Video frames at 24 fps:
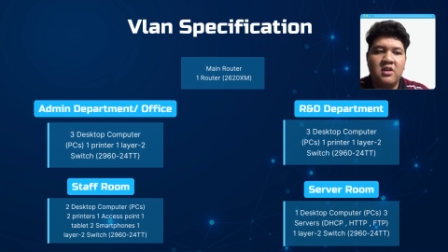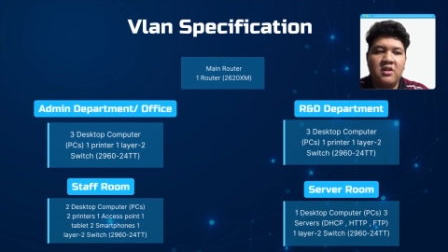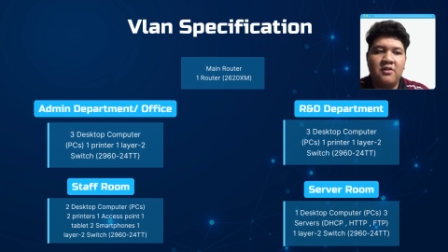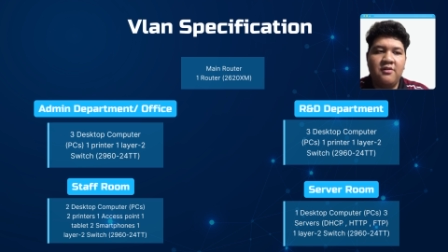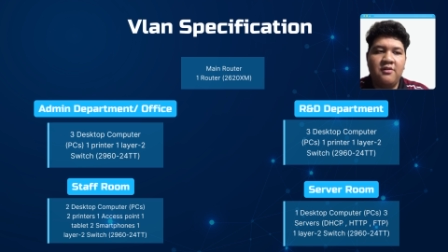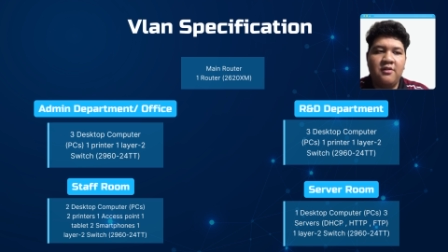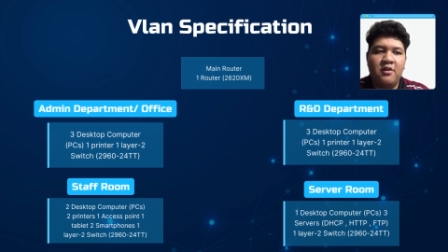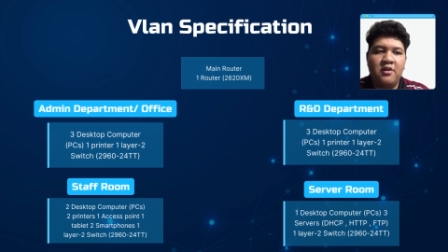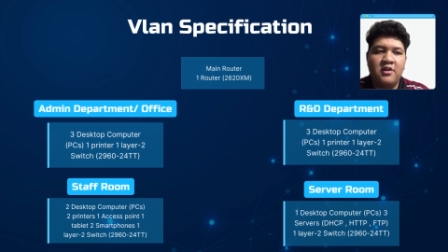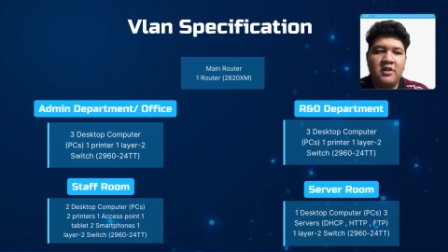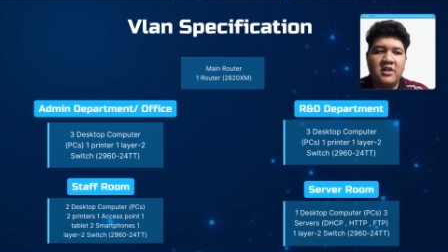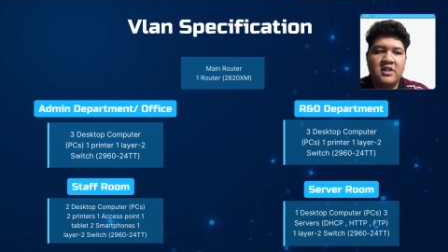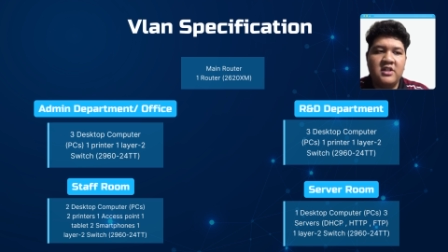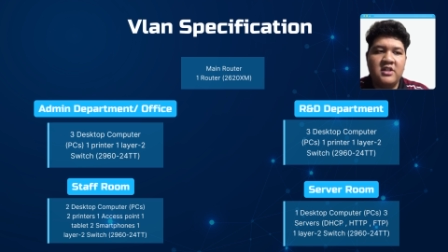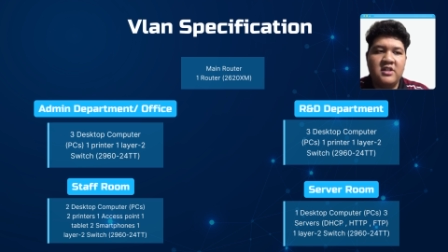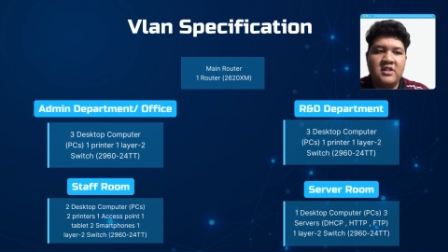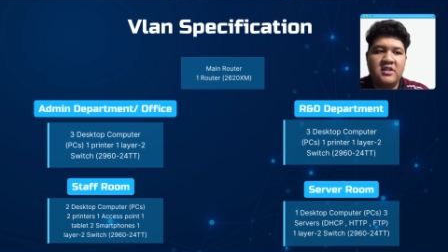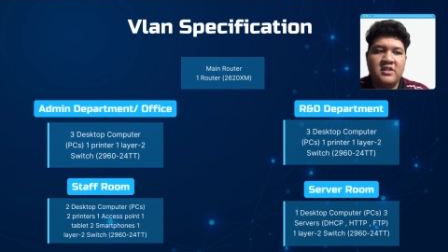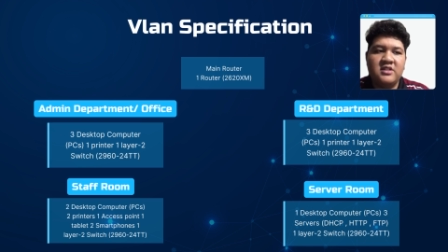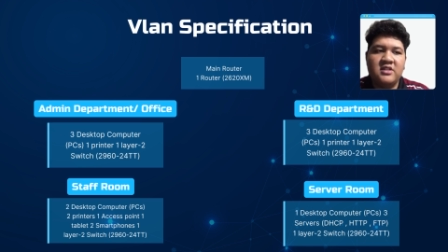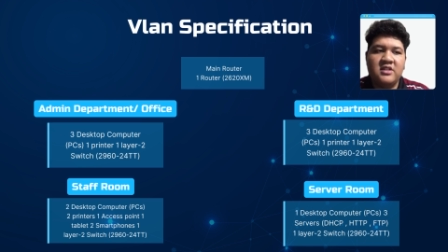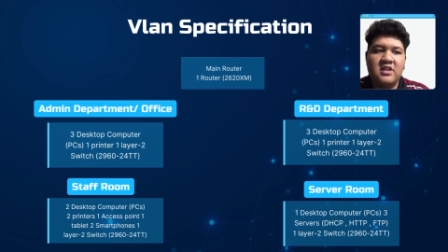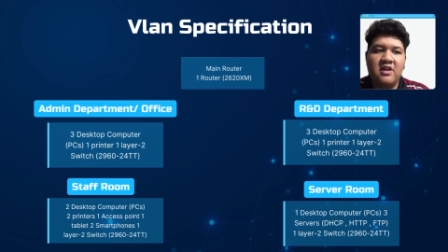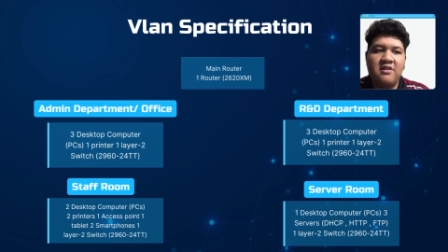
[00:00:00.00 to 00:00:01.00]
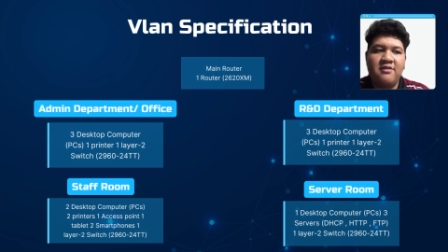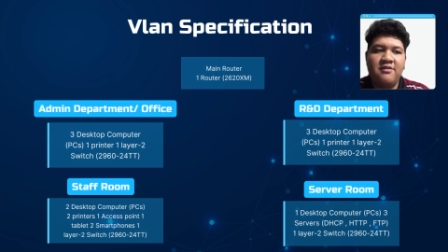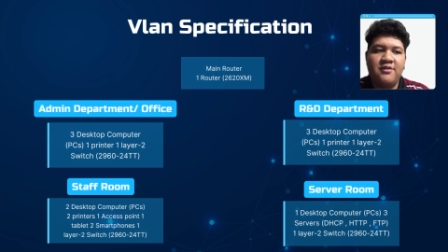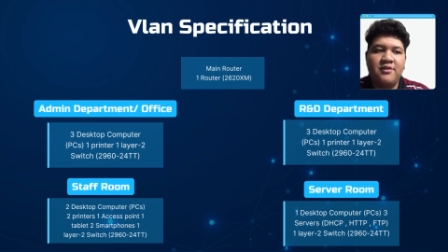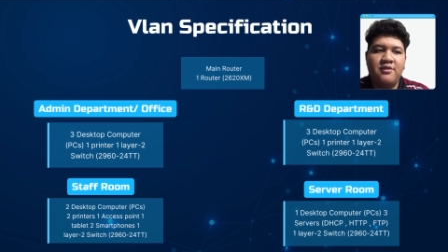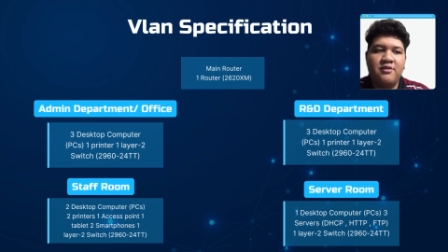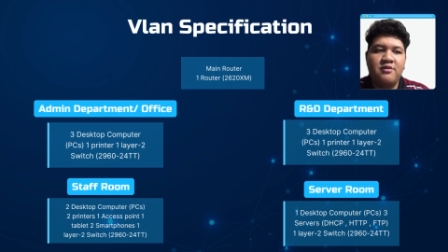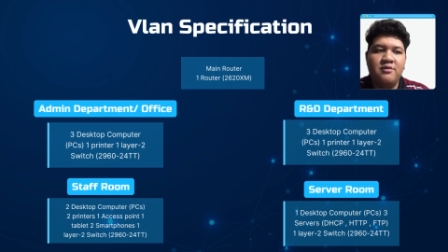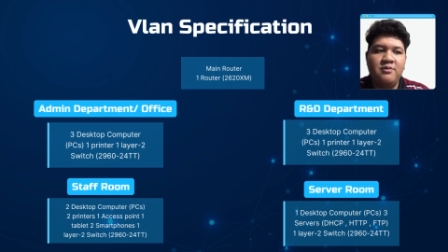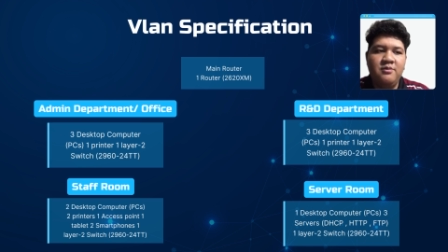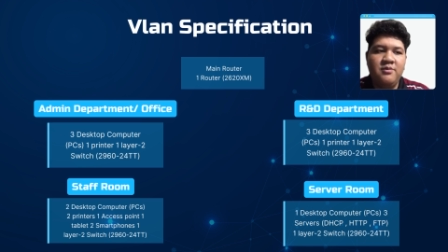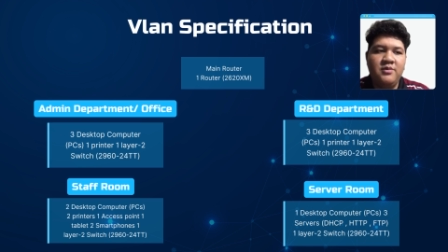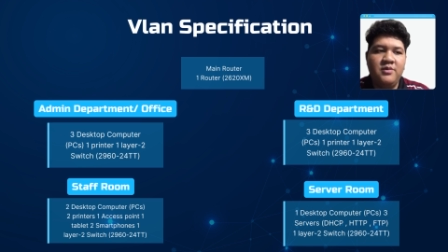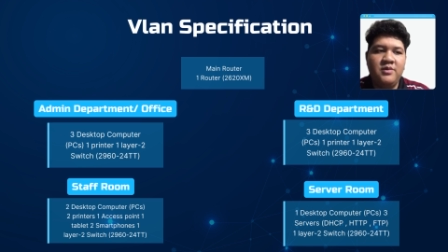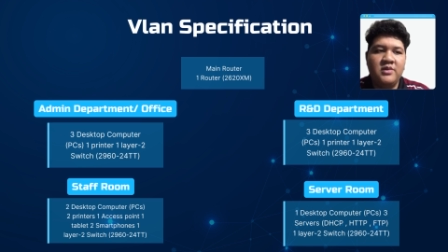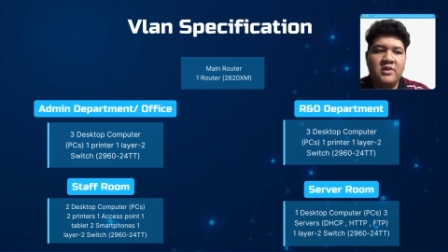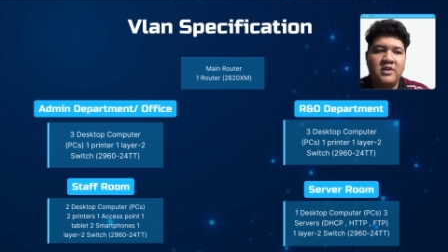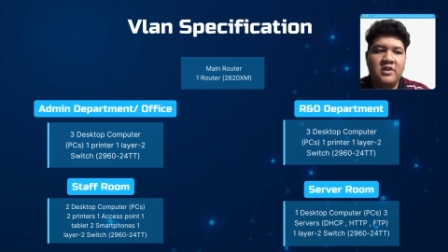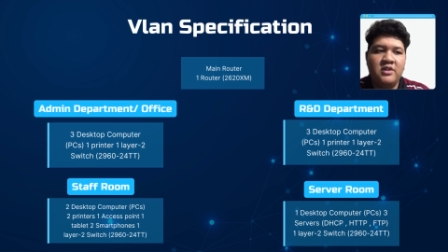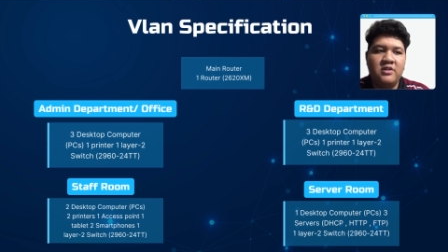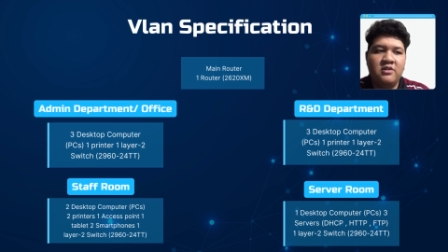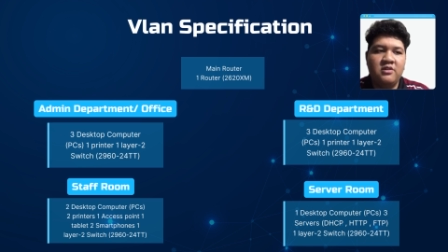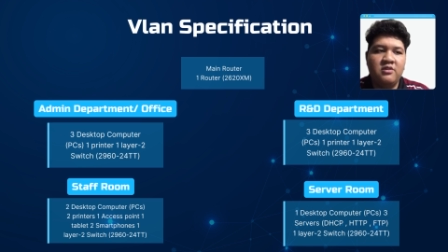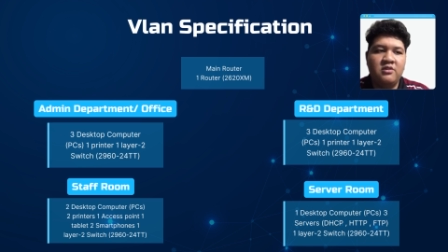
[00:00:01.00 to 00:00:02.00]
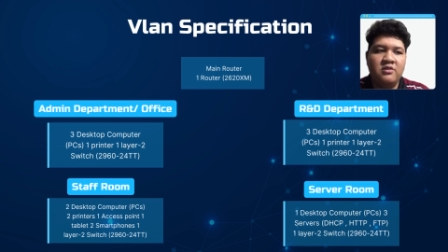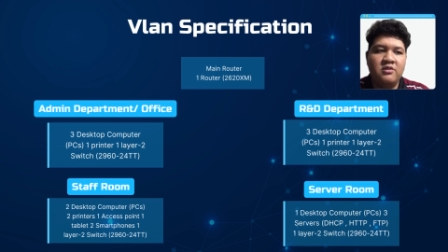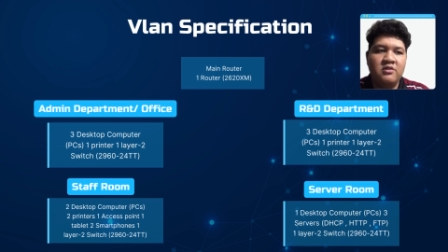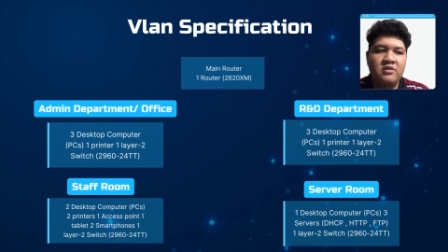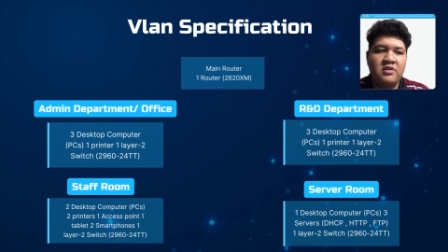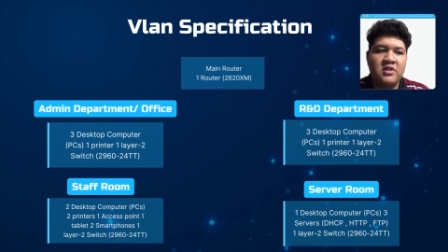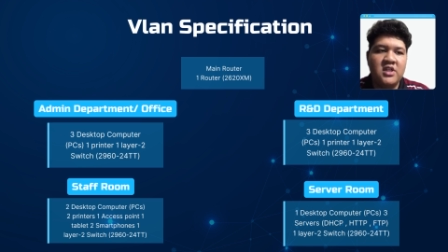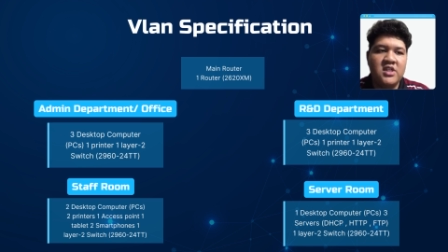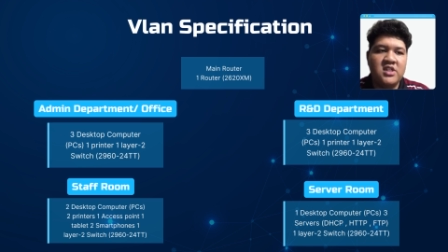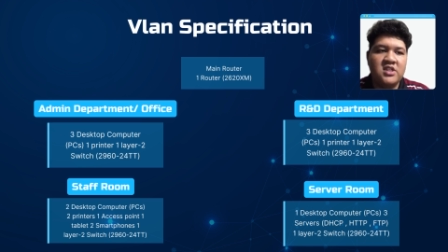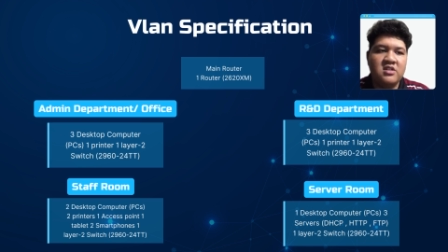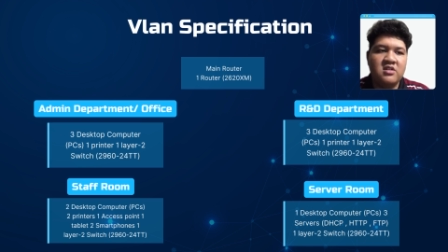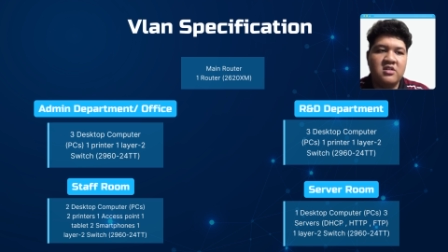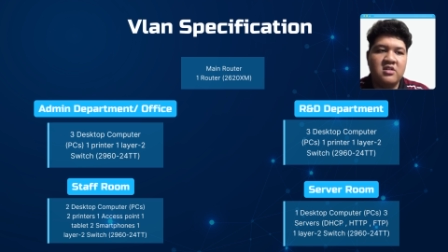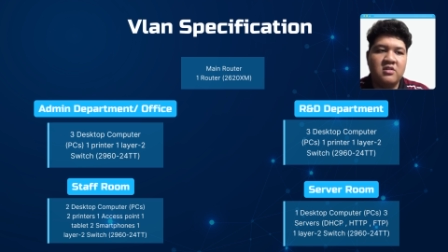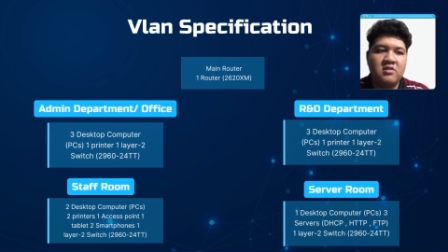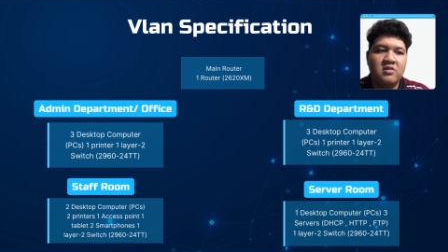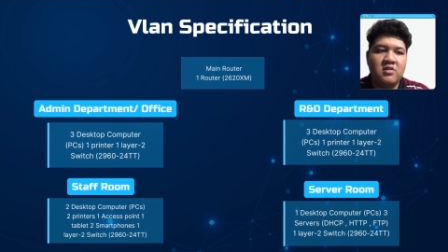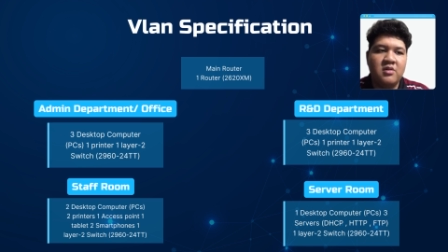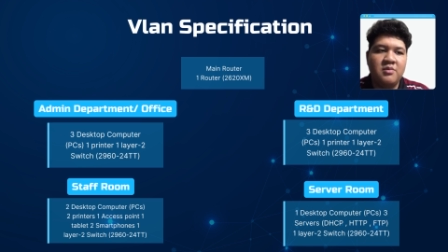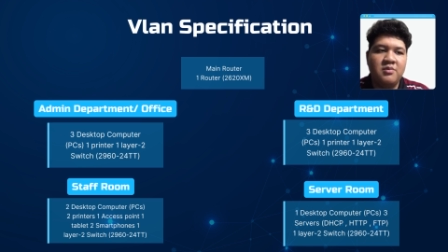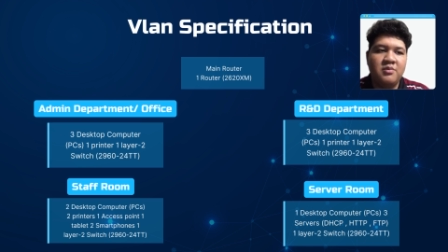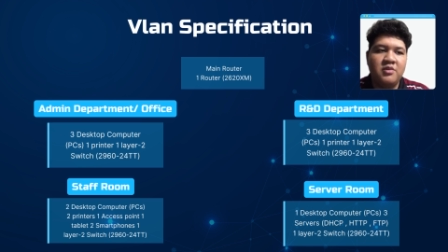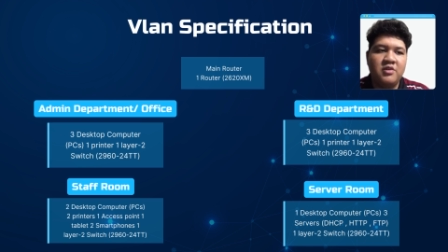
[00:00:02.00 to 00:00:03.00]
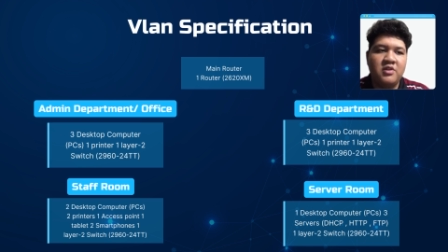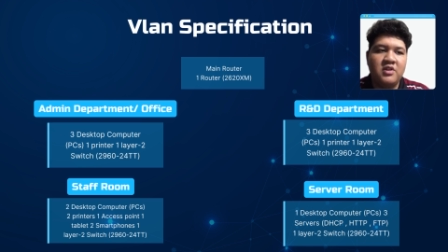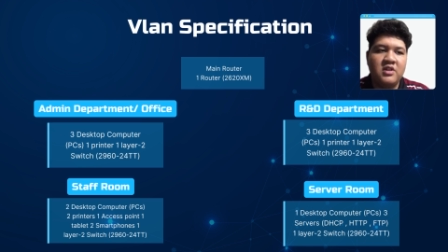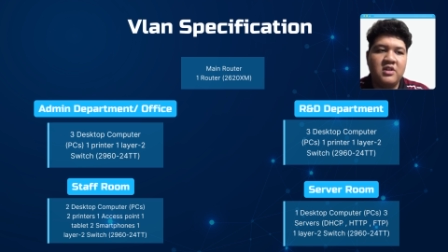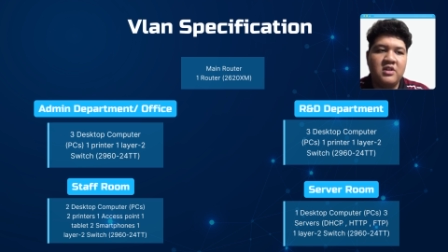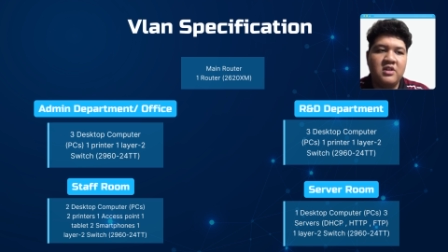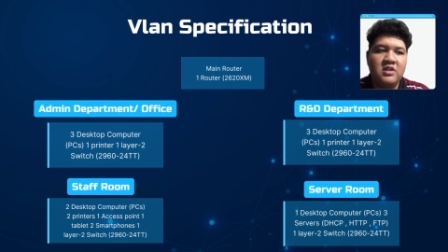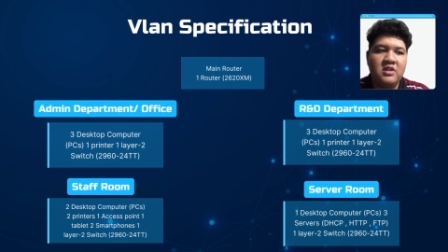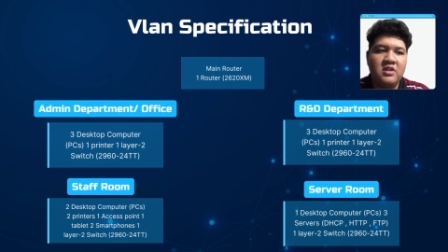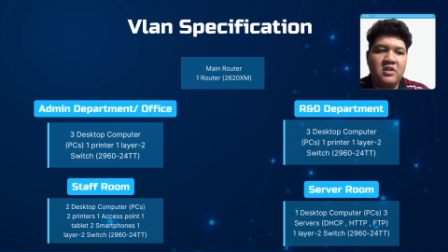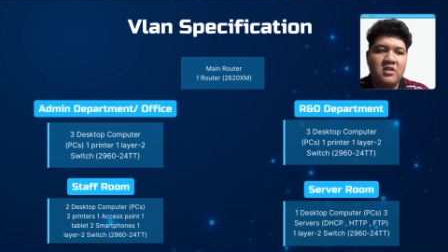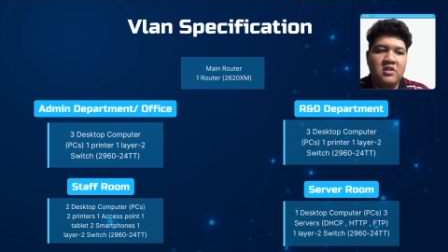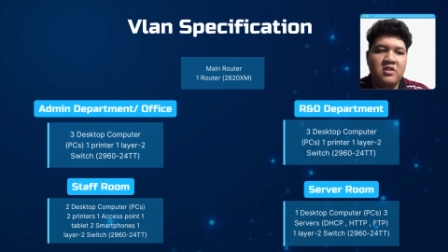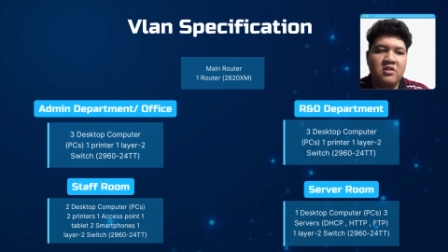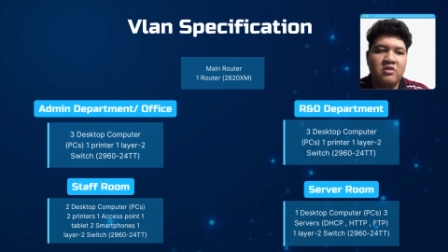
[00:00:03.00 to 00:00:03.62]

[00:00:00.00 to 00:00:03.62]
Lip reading: For the staff room, 2 desktop computer,